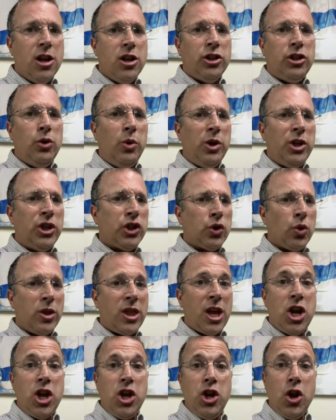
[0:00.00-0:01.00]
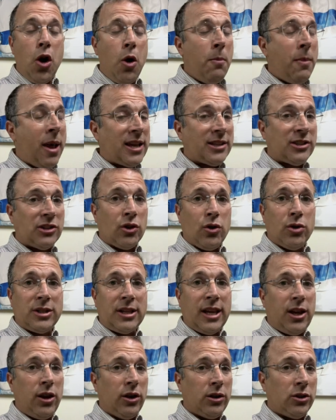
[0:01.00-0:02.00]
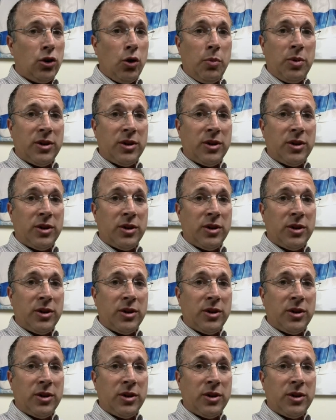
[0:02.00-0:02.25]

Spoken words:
to ensure that no massacres like October